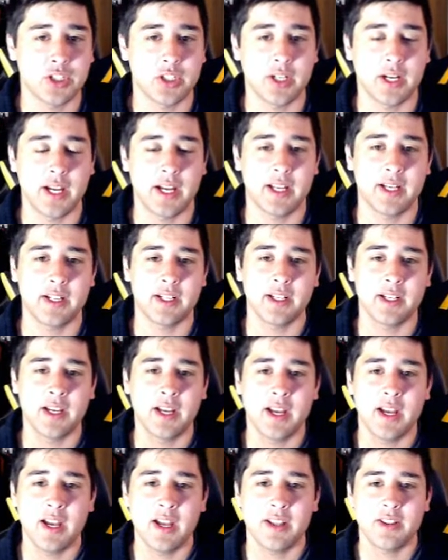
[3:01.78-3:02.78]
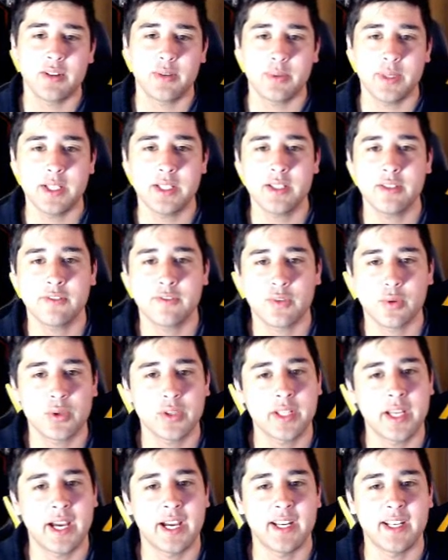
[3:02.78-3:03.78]
and the reason for
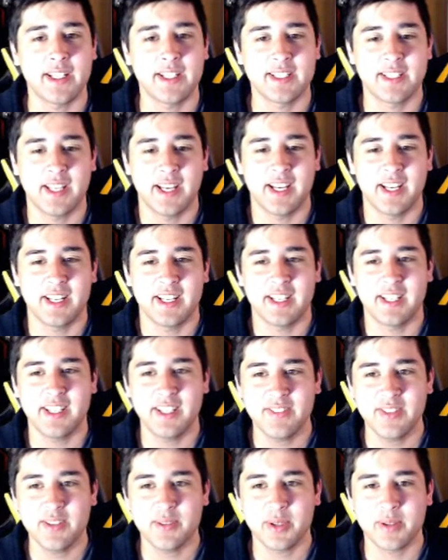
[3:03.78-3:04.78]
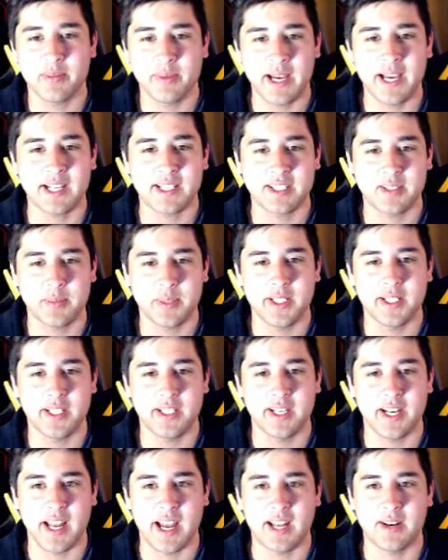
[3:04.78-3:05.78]
that is that even with max speed and
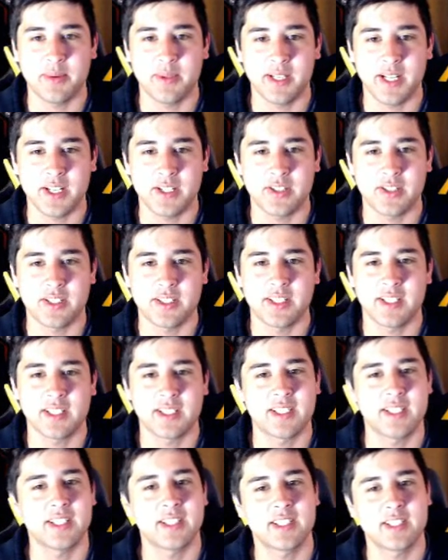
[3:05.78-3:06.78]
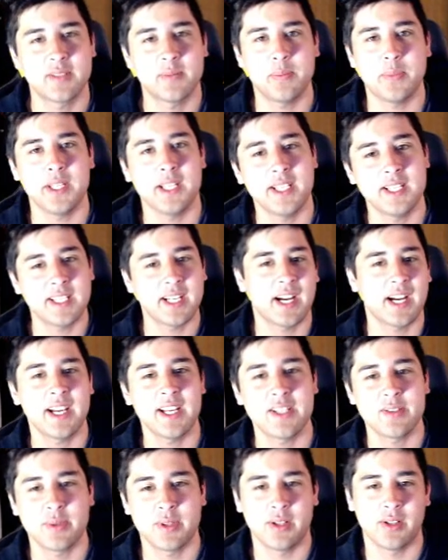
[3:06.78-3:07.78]
an adamant nature, this thing still speed
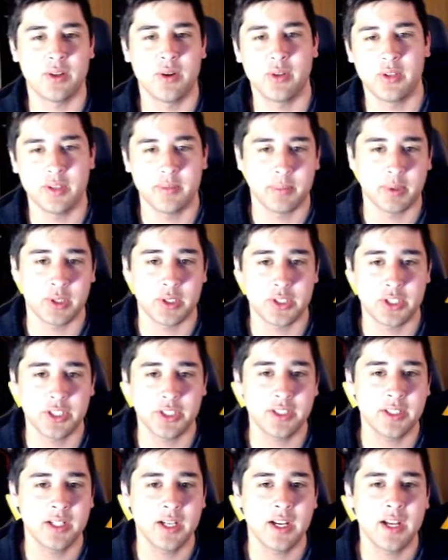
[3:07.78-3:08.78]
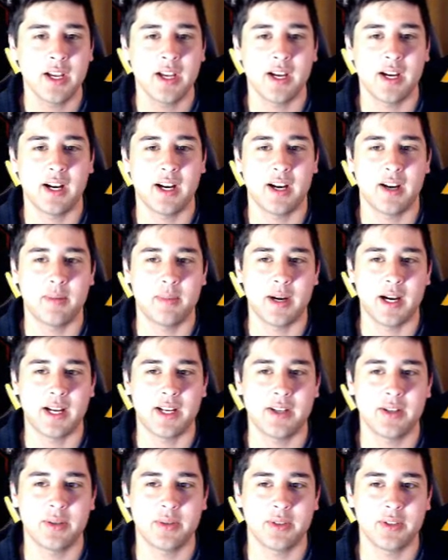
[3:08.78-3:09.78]
ties with Alolan Persian. I
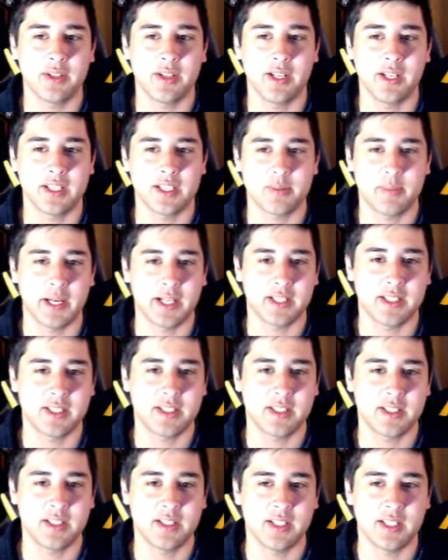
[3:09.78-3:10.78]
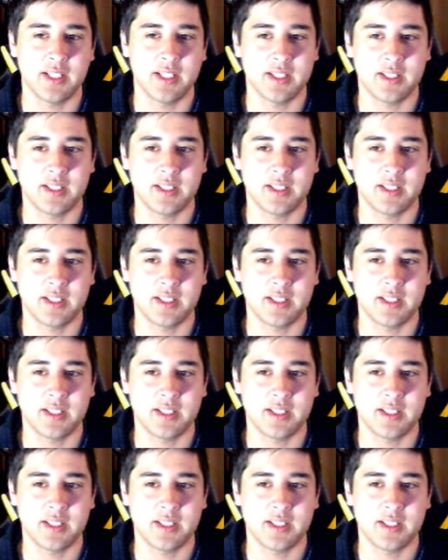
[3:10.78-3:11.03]
don't expect to need,